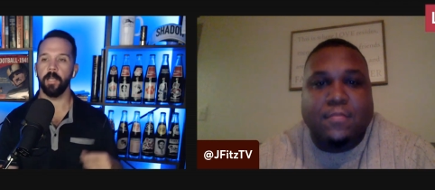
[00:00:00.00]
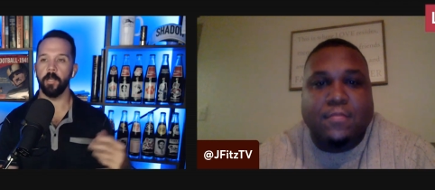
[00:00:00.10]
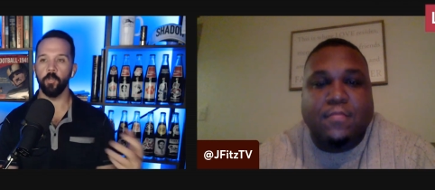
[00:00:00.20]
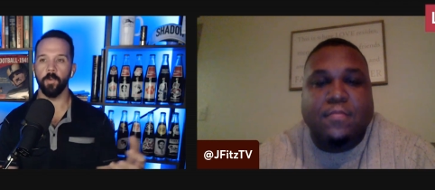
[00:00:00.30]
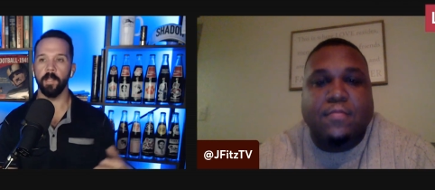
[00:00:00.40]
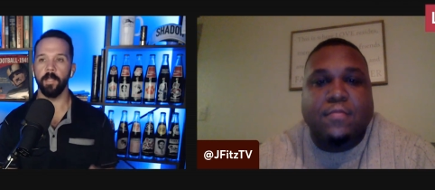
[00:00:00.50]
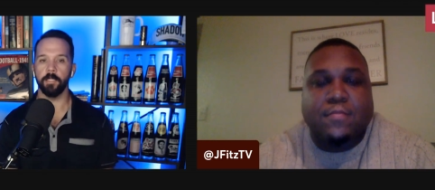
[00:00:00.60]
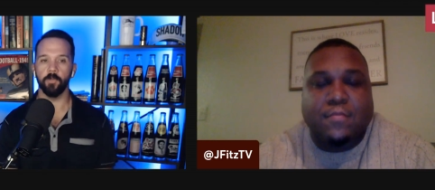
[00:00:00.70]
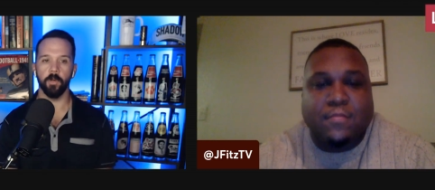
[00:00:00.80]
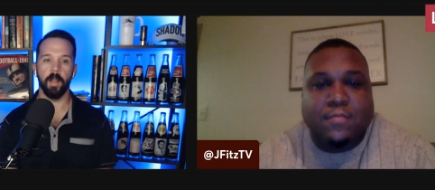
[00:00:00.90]
Speaker 1: do you write
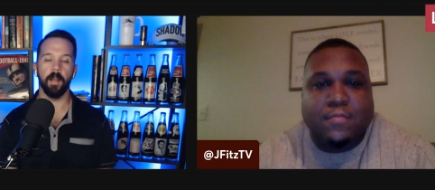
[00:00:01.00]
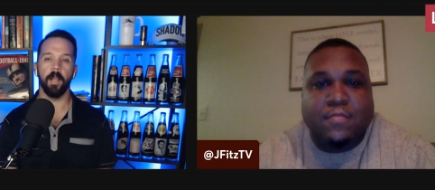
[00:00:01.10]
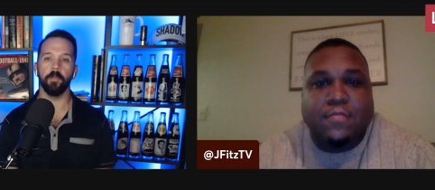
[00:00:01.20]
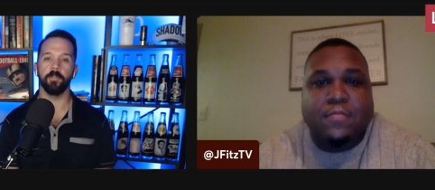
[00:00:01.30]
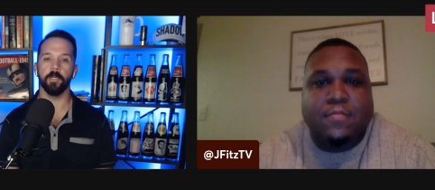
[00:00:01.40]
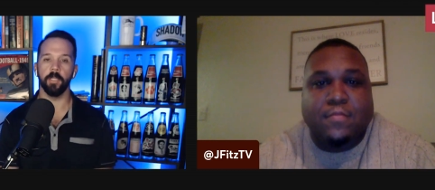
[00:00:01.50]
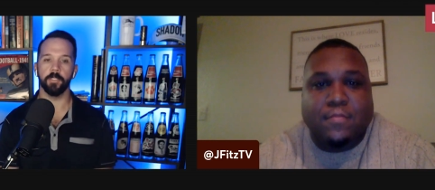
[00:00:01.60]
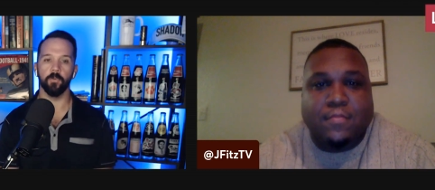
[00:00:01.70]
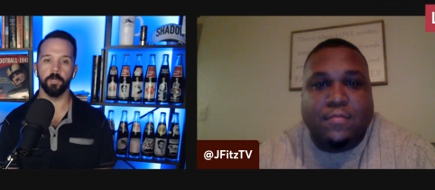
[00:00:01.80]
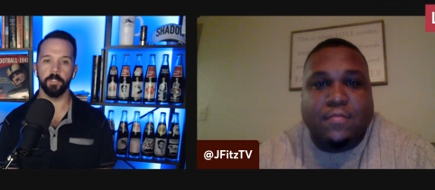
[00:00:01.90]
that story? How do you tell that
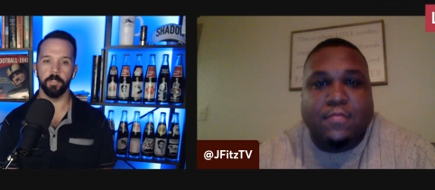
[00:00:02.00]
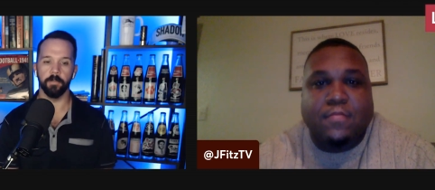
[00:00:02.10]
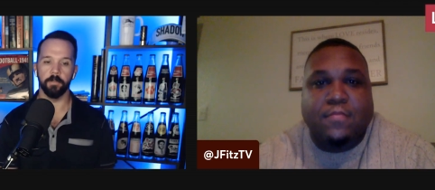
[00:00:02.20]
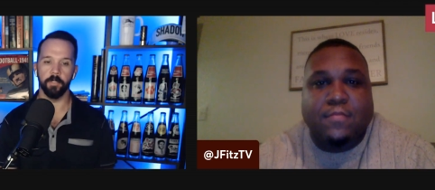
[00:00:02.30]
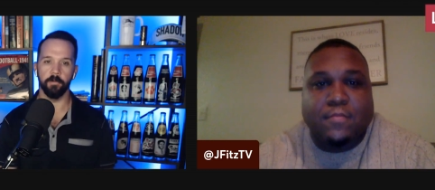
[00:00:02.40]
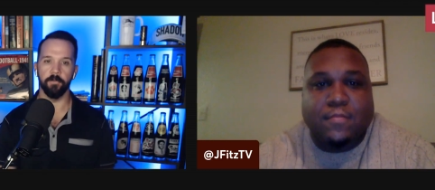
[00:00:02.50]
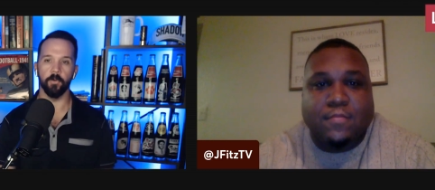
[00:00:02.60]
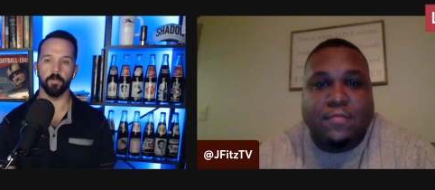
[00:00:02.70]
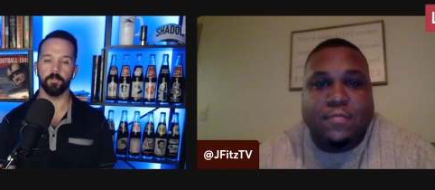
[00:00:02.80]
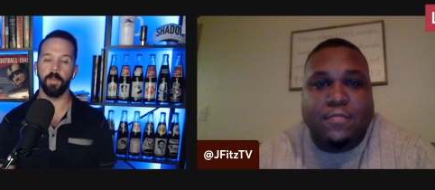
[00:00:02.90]
story to your
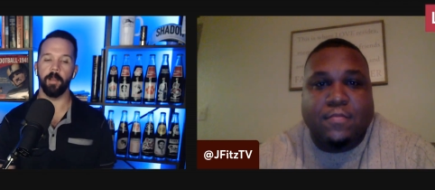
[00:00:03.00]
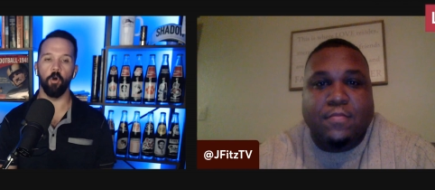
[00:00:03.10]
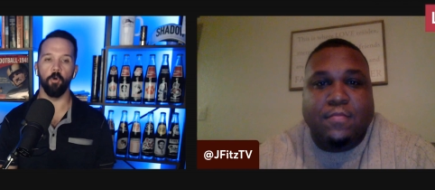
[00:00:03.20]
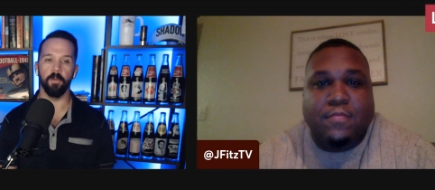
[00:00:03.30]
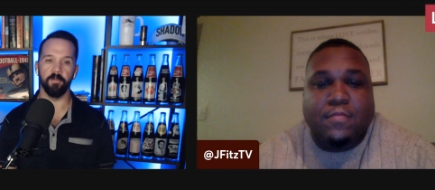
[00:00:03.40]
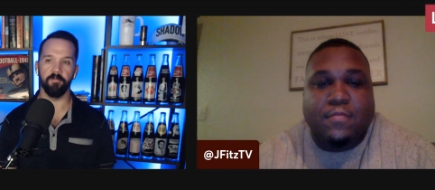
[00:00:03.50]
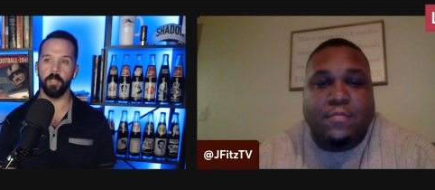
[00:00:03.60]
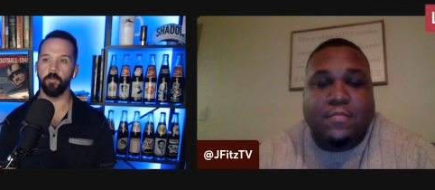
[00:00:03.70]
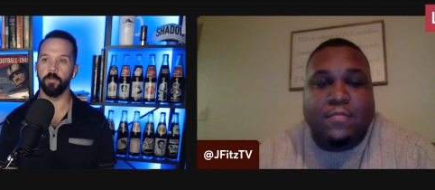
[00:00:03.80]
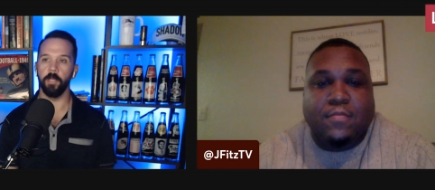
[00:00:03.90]
viewers back home if
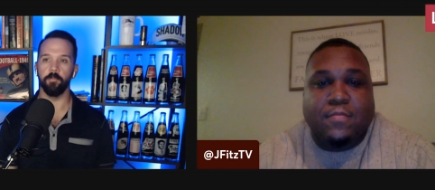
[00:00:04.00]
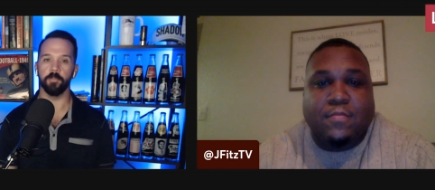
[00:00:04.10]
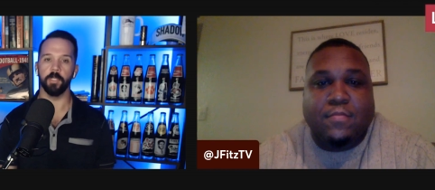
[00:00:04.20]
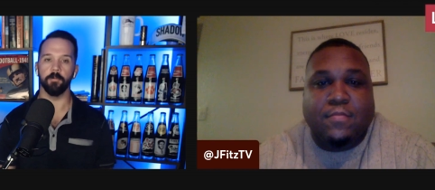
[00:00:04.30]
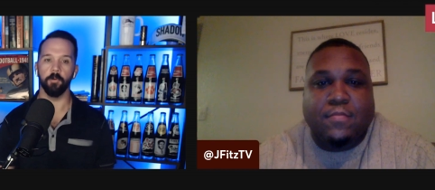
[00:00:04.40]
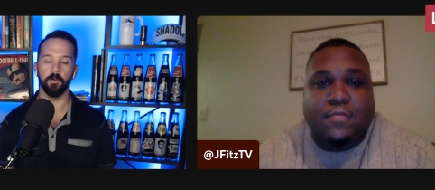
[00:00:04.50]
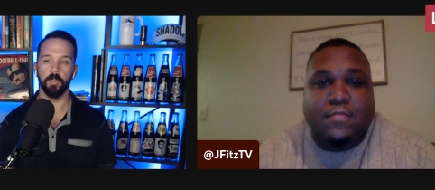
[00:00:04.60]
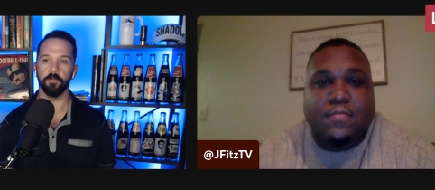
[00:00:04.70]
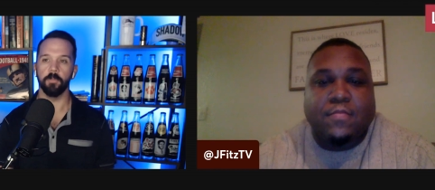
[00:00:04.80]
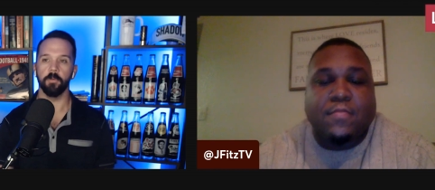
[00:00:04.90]
they do keep this thing real
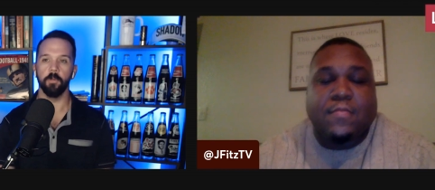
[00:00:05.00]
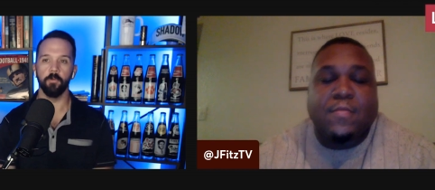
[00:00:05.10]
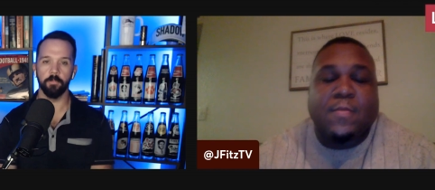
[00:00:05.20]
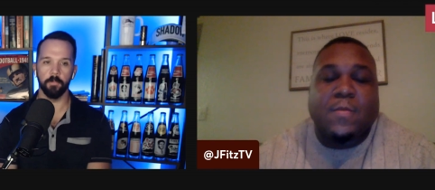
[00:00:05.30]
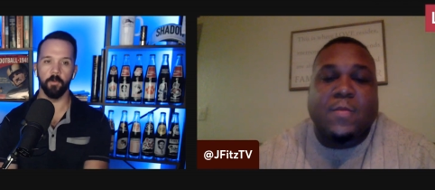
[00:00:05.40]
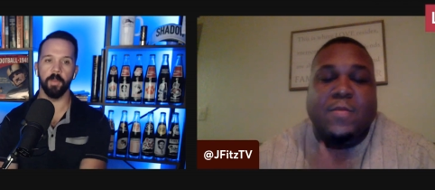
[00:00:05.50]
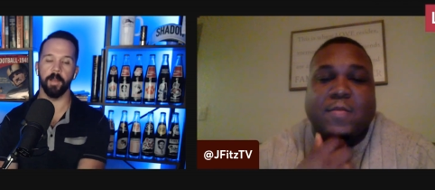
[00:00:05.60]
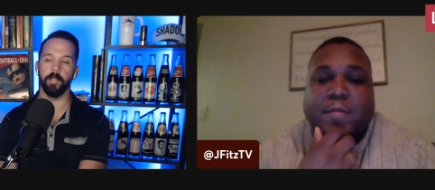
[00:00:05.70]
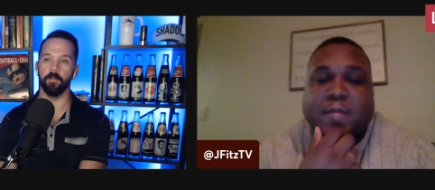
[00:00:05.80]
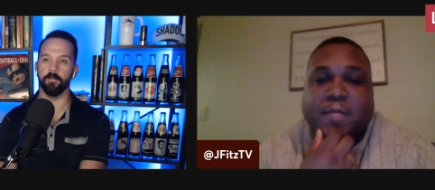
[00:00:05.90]
close? Who
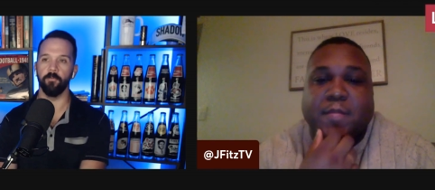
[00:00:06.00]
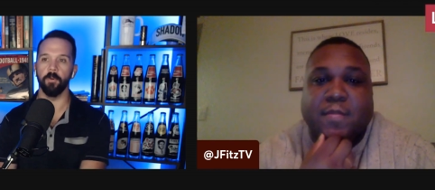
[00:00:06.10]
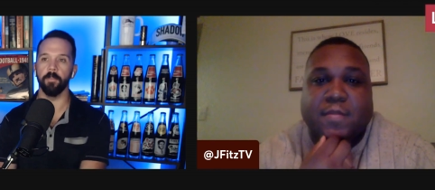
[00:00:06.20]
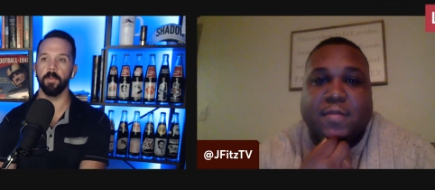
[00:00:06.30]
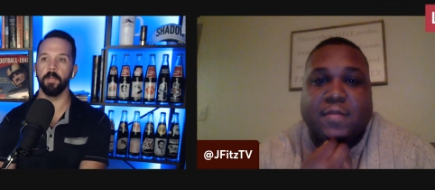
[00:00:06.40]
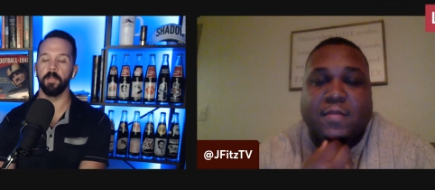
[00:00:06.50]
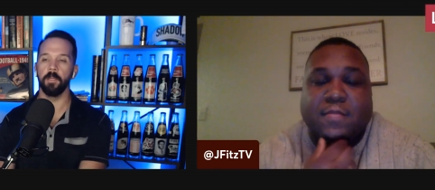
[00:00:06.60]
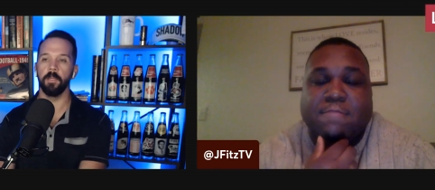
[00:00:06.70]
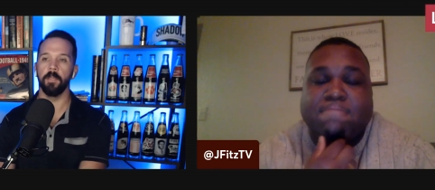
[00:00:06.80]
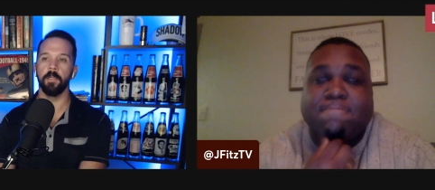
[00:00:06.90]
kind of killed
Speaker 2: it for
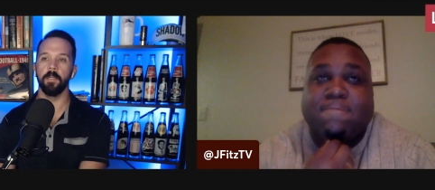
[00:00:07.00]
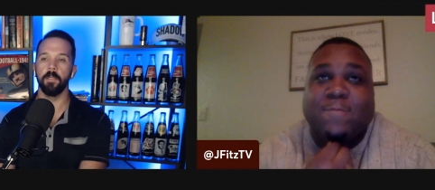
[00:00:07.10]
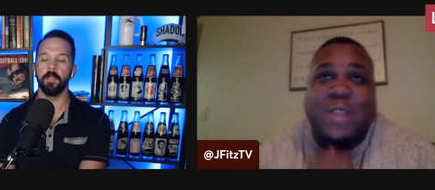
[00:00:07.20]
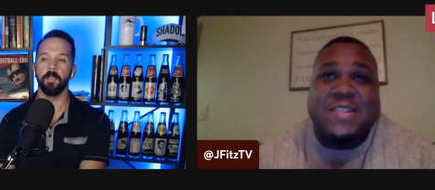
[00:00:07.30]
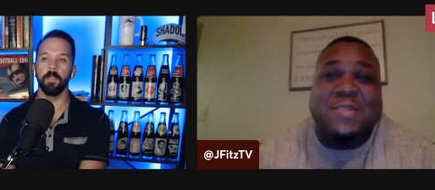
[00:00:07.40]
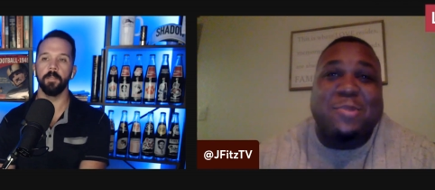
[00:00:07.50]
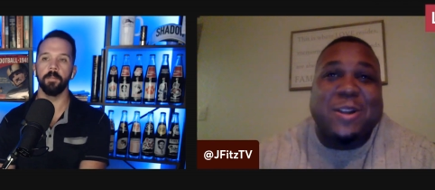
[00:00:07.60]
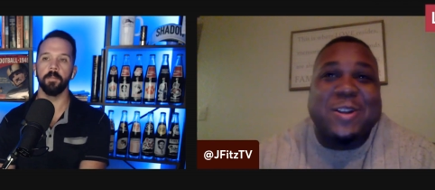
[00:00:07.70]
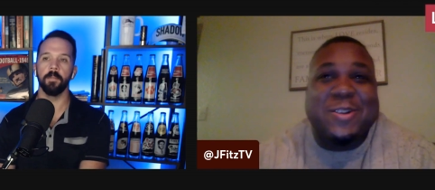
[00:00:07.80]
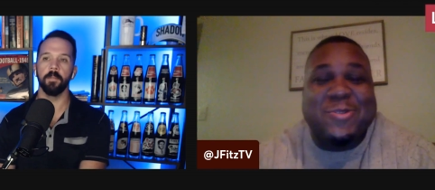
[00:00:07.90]
them? That's a
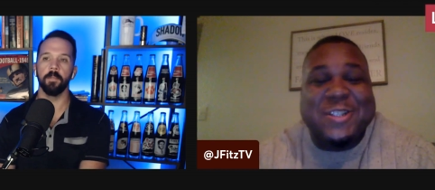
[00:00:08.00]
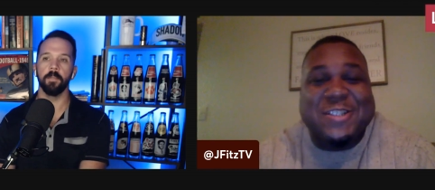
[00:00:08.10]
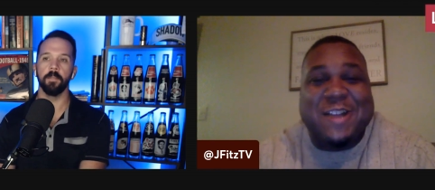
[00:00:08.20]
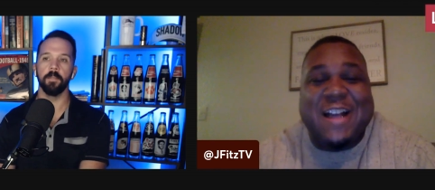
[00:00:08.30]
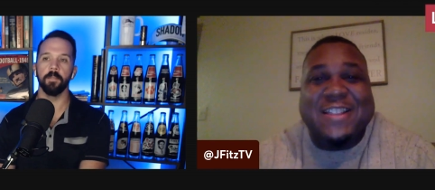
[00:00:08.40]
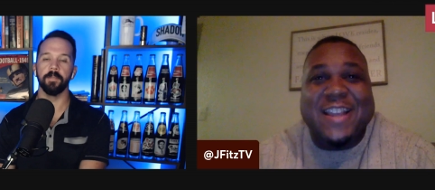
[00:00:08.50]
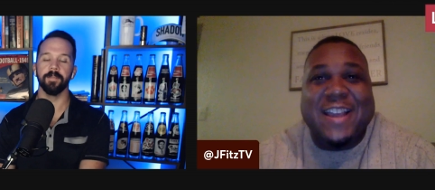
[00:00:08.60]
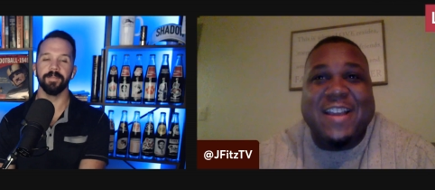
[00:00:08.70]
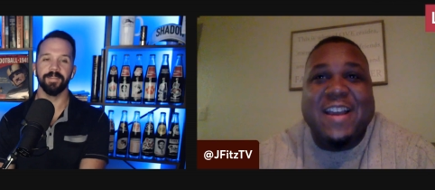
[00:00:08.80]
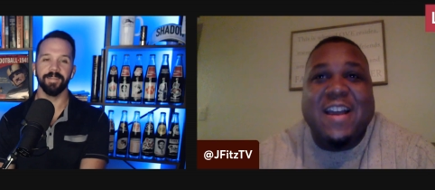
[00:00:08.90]
pretty good question. I
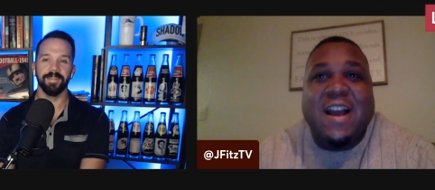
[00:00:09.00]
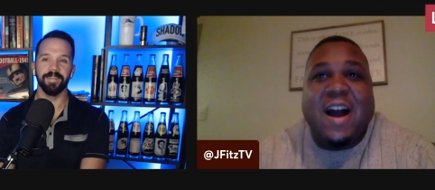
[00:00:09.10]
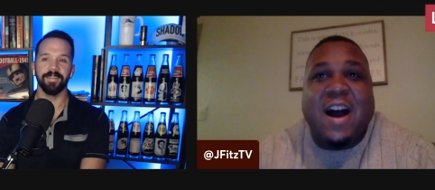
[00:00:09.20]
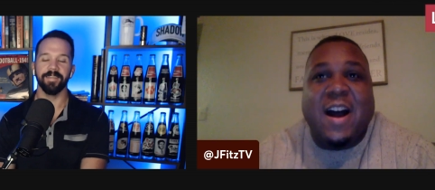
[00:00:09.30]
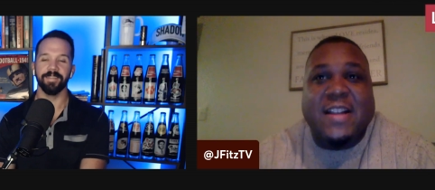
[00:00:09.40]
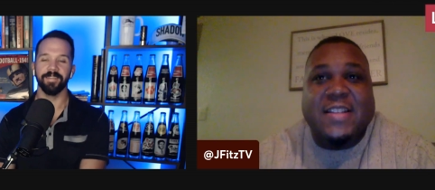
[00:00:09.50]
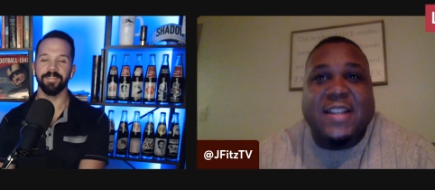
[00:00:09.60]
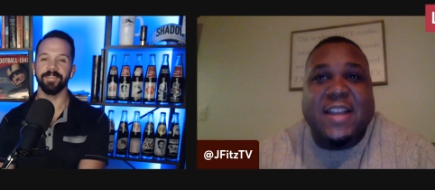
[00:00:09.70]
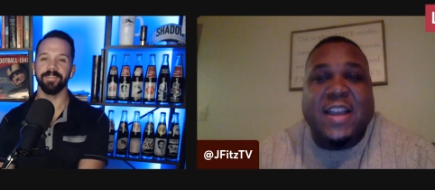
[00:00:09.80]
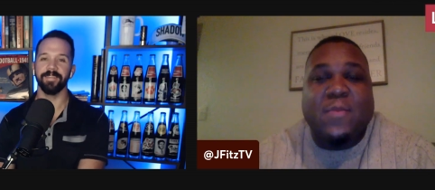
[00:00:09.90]
think,
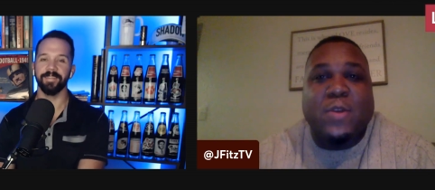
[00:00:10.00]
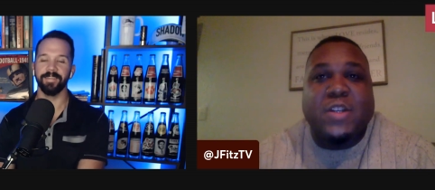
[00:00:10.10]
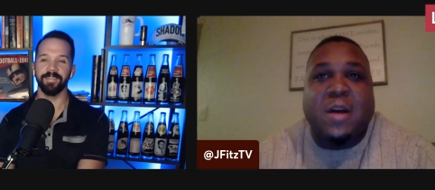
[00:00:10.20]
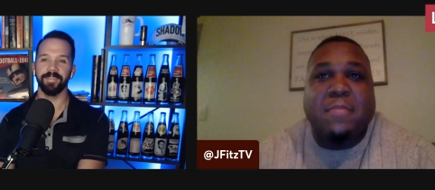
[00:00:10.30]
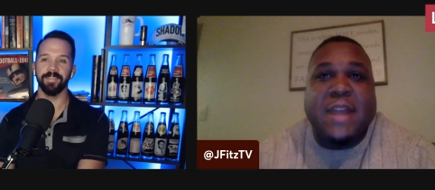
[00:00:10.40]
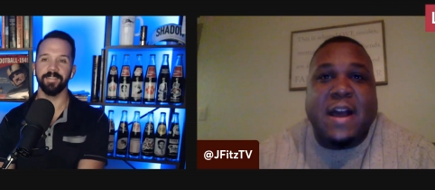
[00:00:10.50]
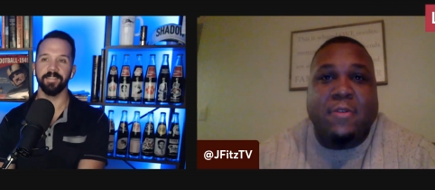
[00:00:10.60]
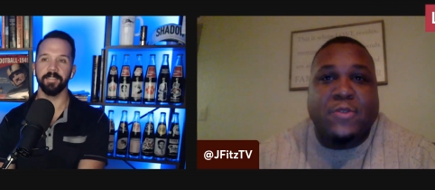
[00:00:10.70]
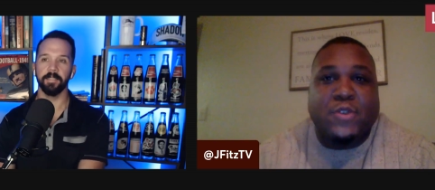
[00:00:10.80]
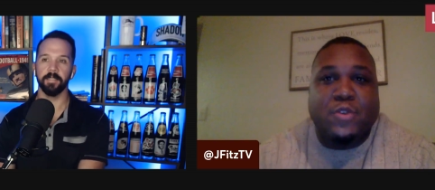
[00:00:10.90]
honestly, it would come
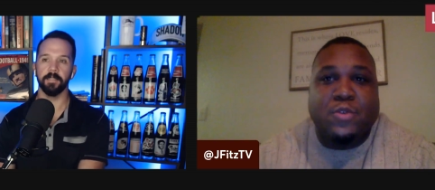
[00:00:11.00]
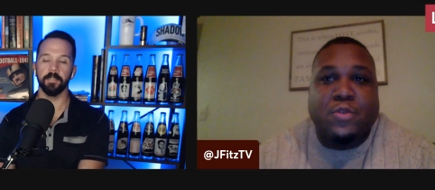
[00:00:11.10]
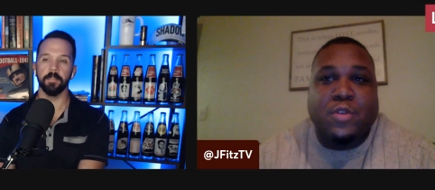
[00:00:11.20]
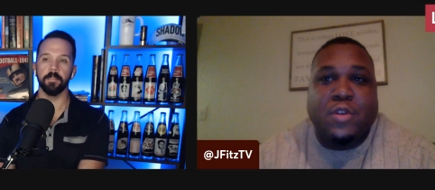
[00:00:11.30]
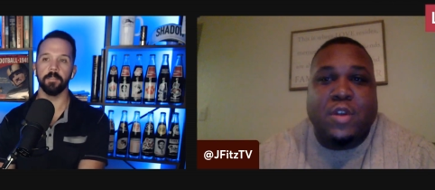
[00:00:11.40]
down to,